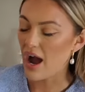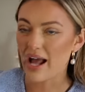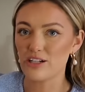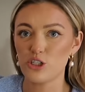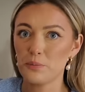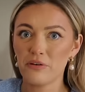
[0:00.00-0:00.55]
I
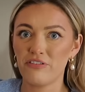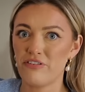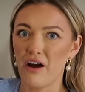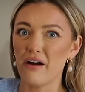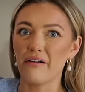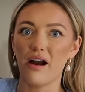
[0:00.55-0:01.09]
actually
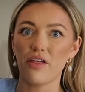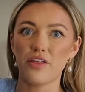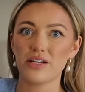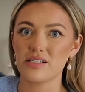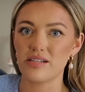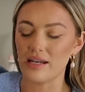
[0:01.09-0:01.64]
prefer it, I
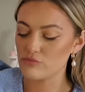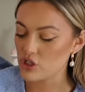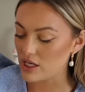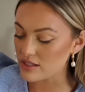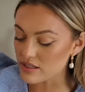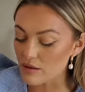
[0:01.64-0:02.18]
think, to denim
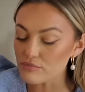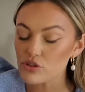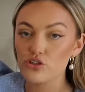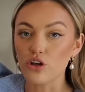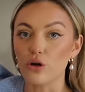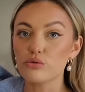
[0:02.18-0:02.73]
jeans. I'm
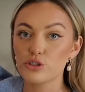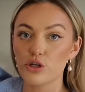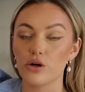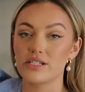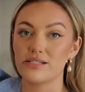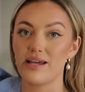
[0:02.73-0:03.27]
so
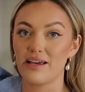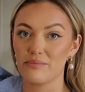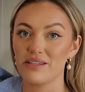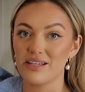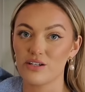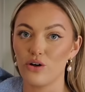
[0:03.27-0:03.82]
shocked it's taken me
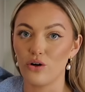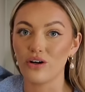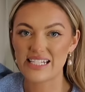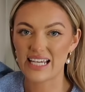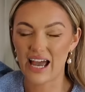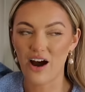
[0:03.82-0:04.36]
this long
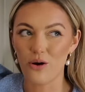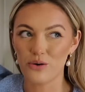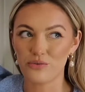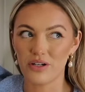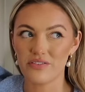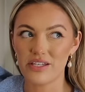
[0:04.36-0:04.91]
to get a hold
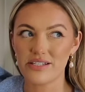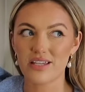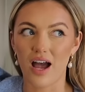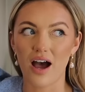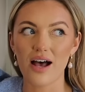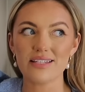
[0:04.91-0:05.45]
of one of these
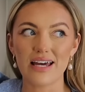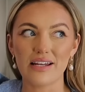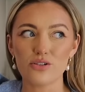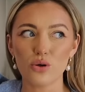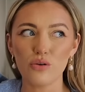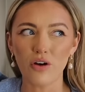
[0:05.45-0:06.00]
skirts, and I
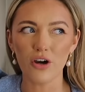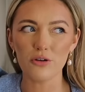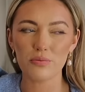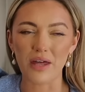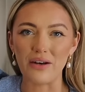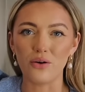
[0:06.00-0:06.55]
sort of hope
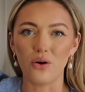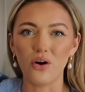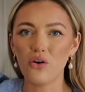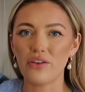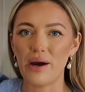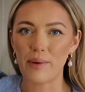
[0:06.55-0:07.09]
they're not
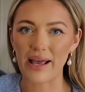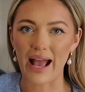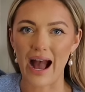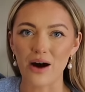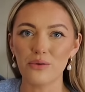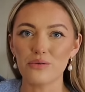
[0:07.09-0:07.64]
on their way
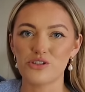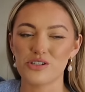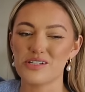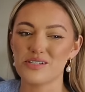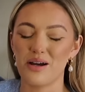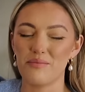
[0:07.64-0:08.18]
out
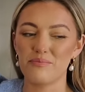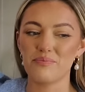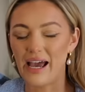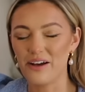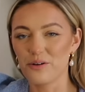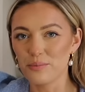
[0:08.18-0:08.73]
just as I'm
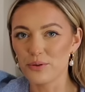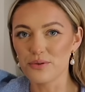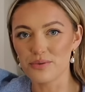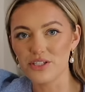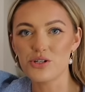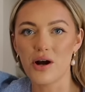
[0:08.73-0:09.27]
getting on board
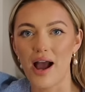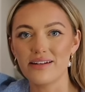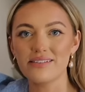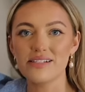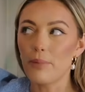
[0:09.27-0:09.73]
with the trend.